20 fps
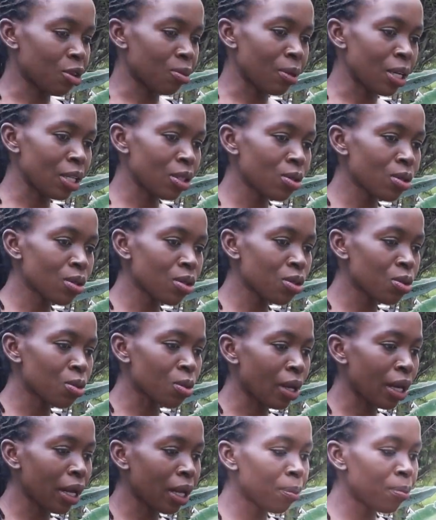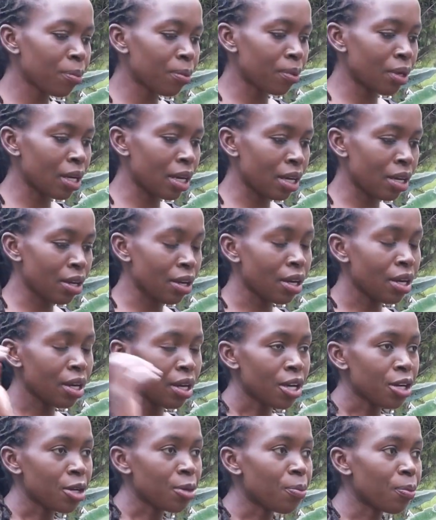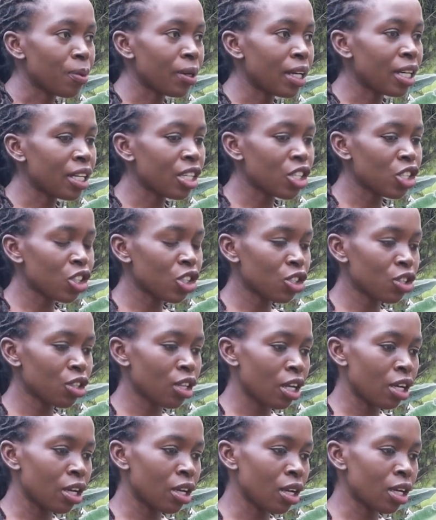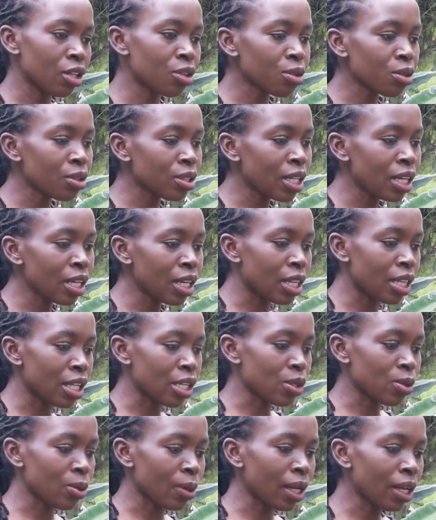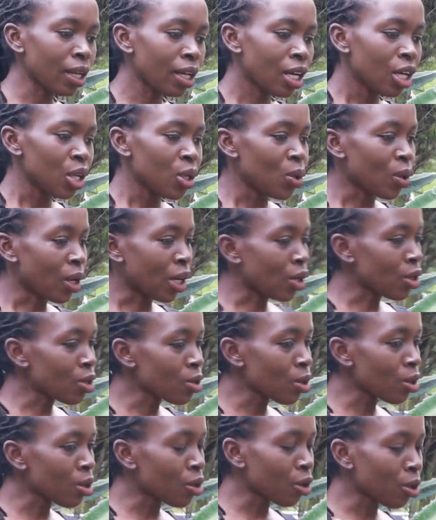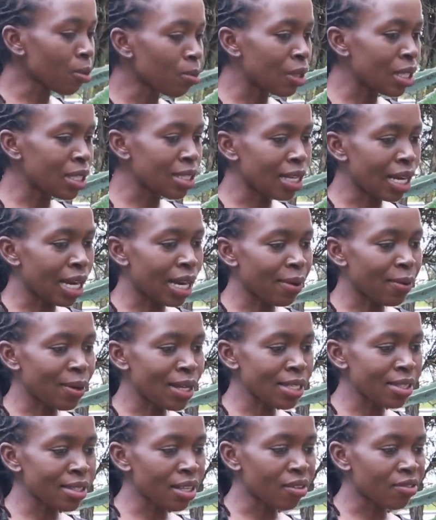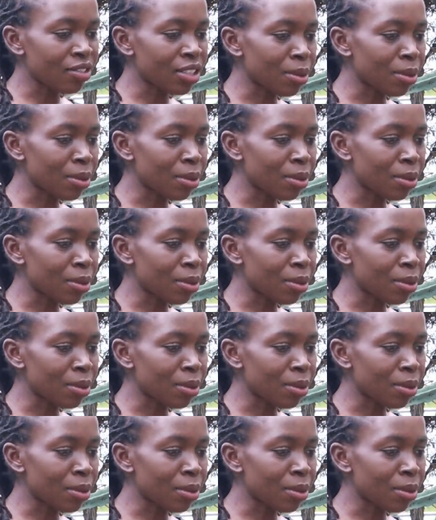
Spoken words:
tomatoes to help replenish the nitrogen in the soil. You can also grow beans, and once they have